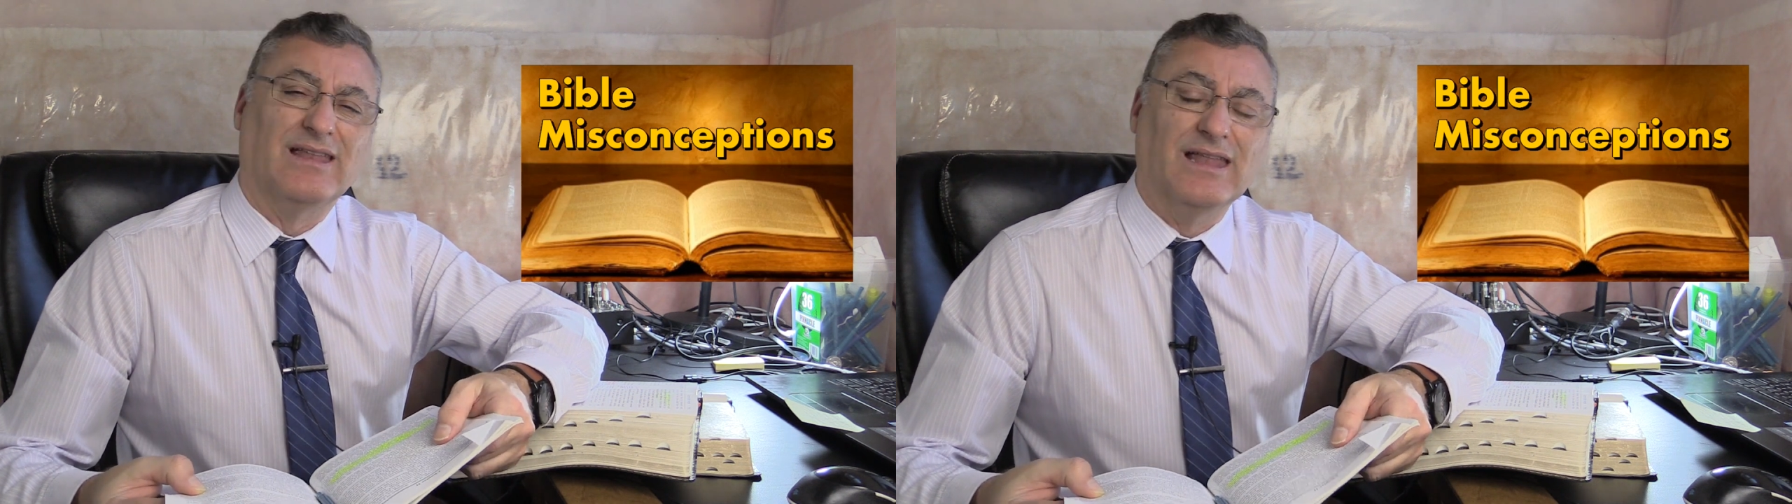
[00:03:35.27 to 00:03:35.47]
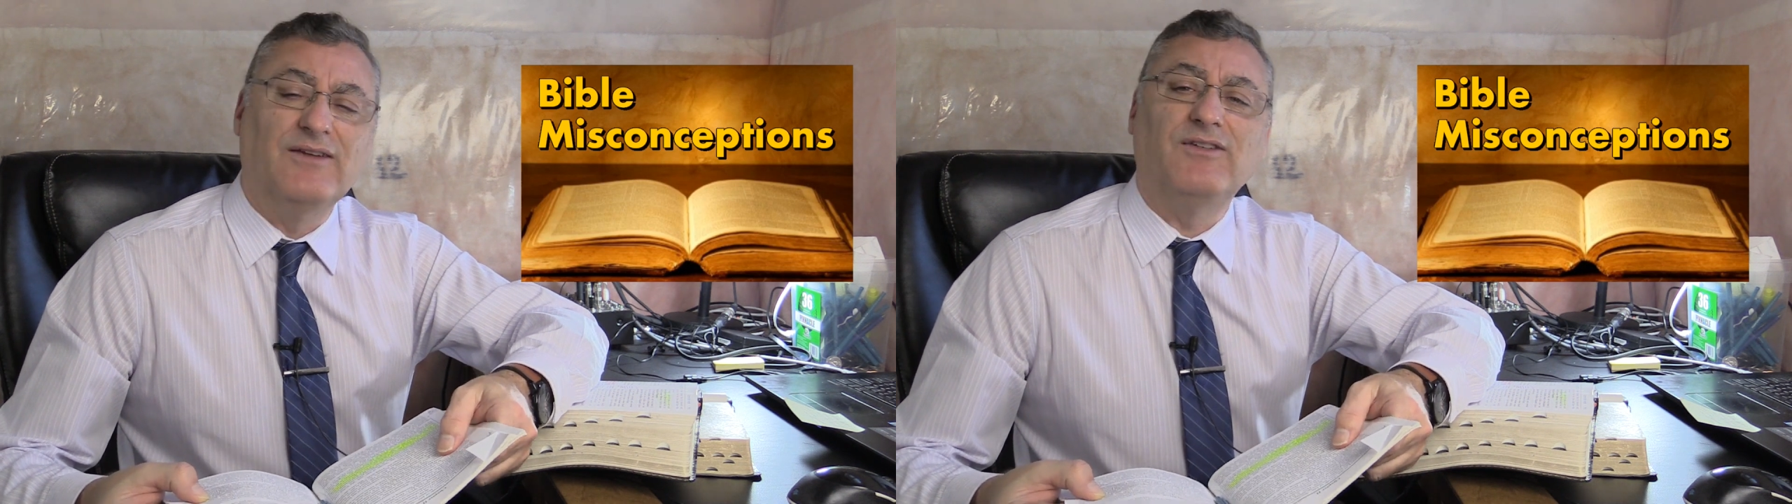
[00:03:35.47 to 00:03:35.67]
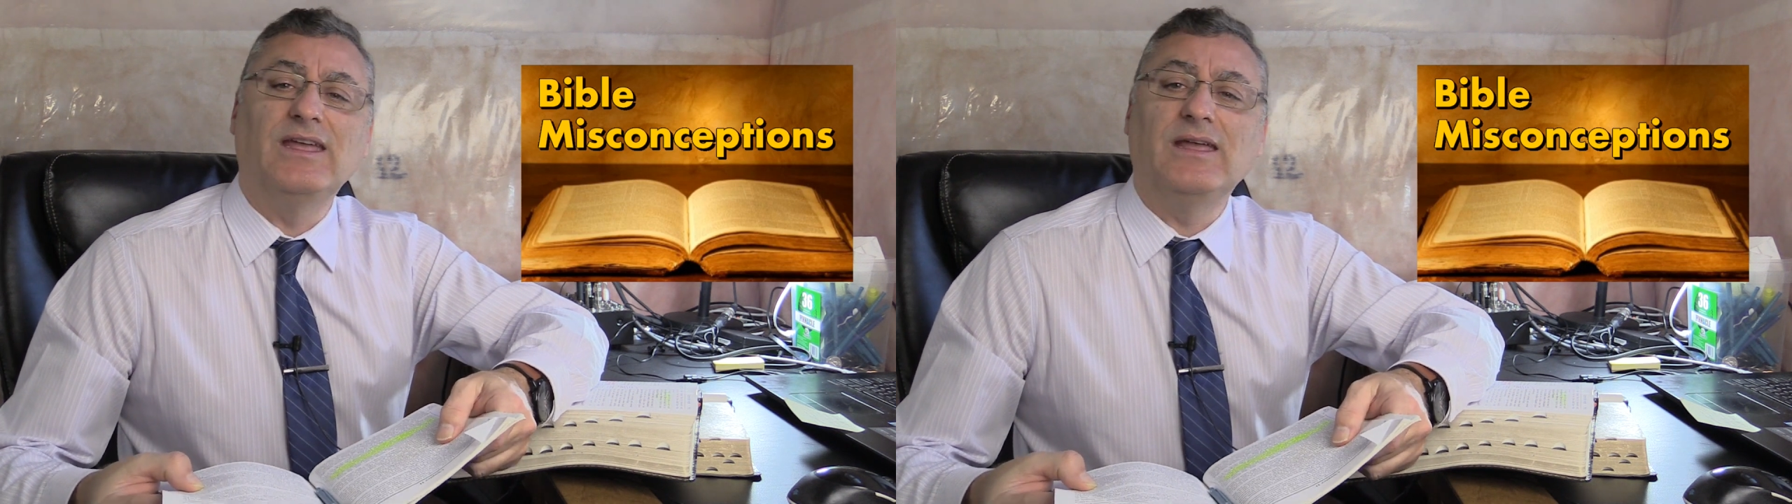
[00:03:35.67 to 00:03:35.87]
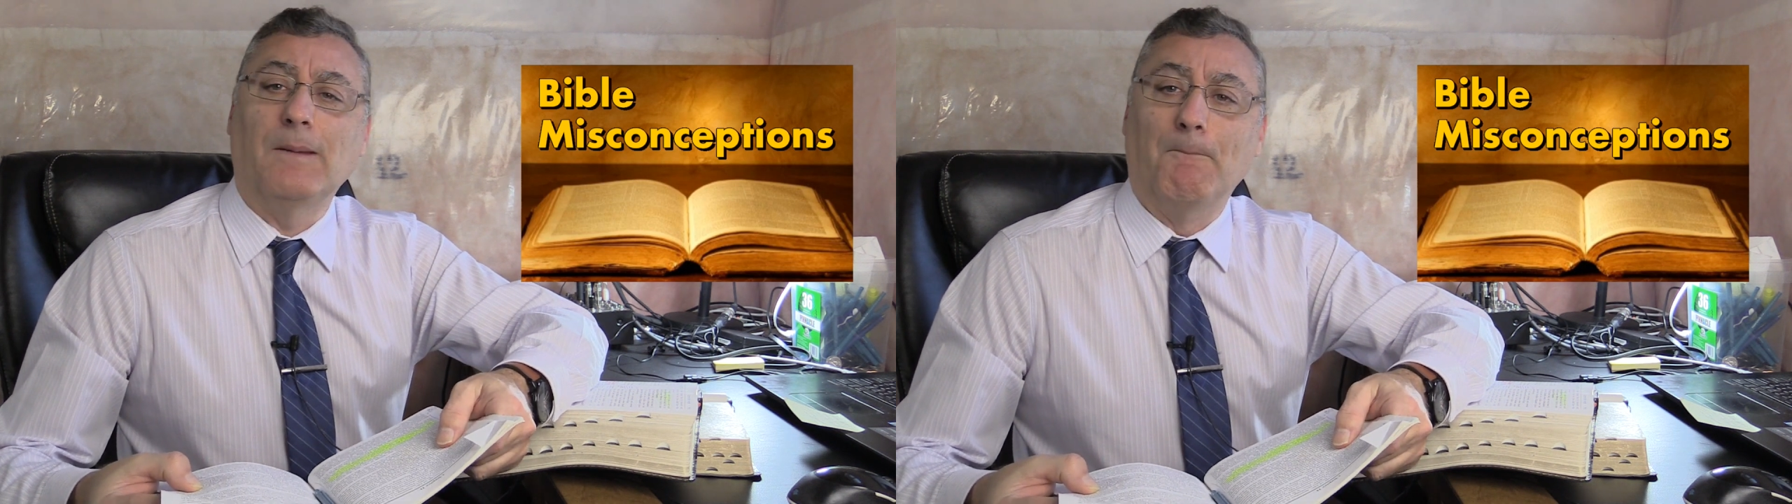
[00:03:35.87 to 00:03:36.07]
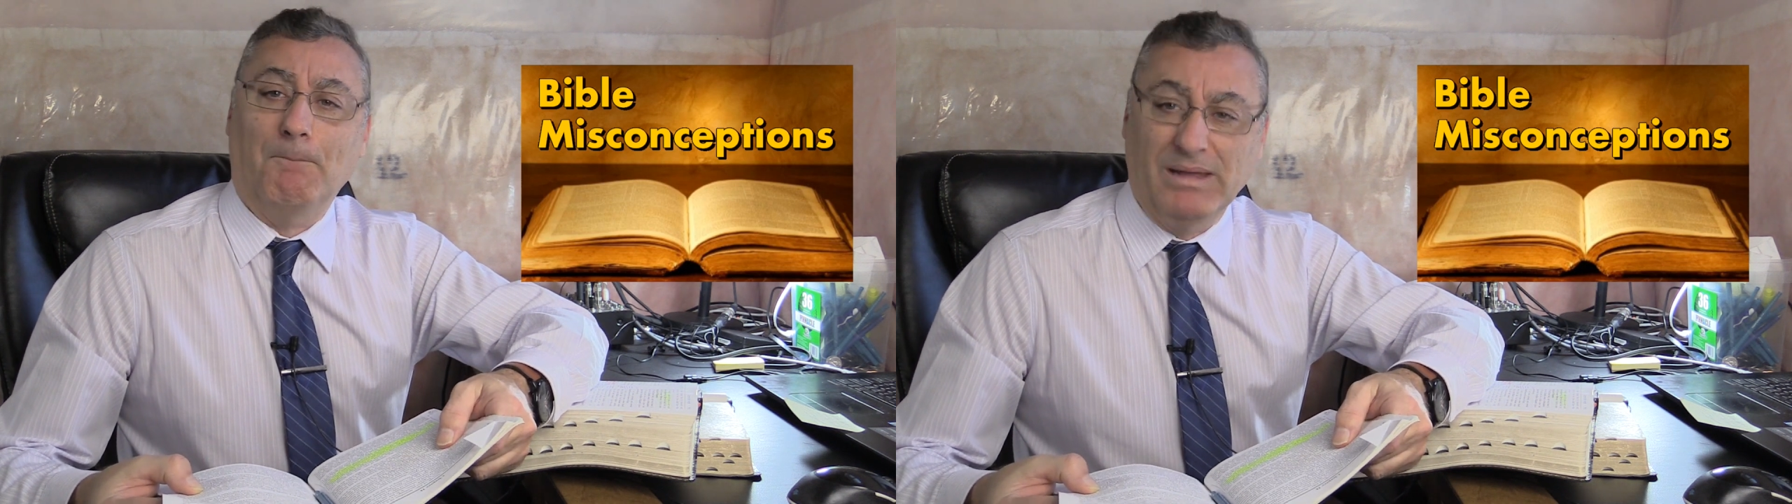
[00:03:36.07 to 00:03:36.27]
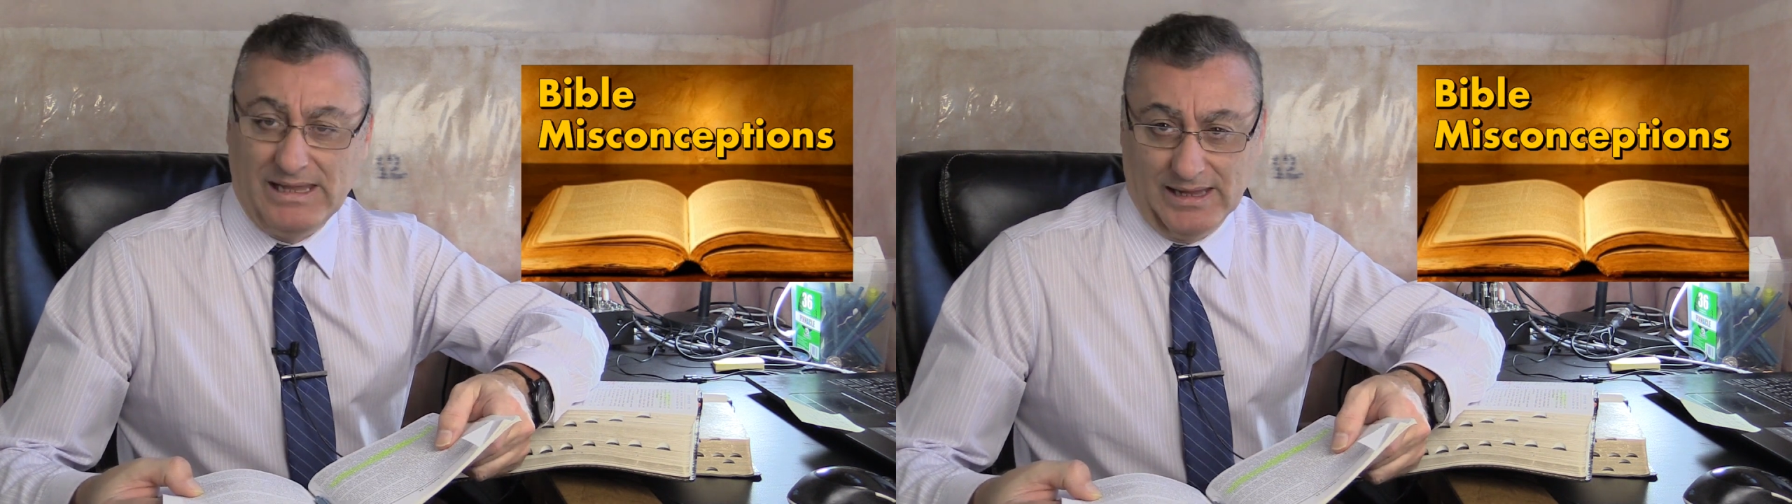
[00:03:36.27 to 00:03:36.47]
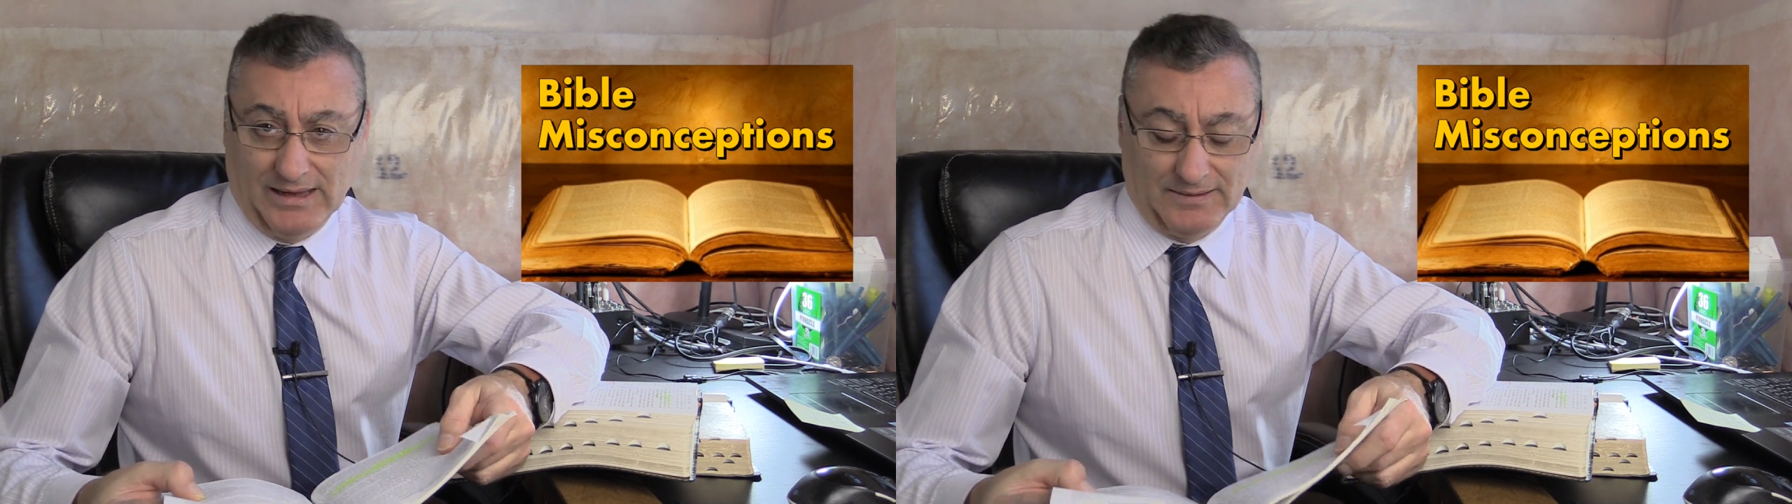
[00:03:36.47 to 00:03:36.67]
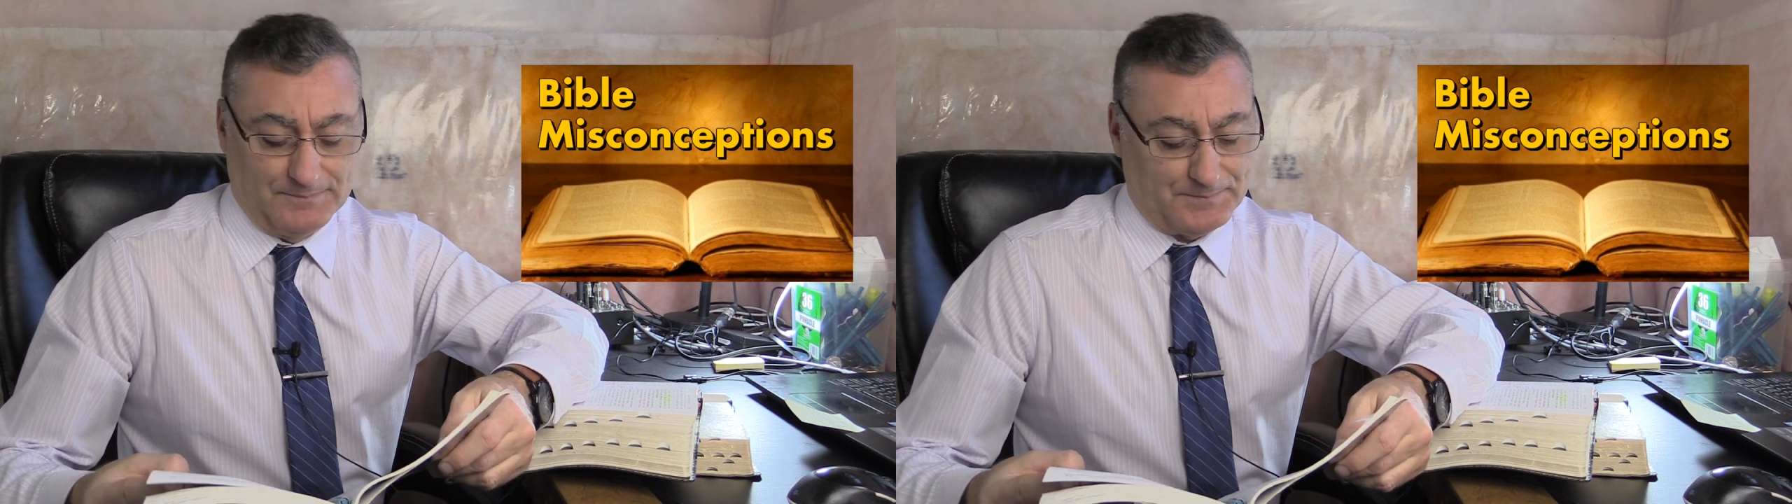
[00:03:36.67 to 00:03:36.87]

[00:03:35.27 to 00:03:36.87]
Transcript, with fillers: living being.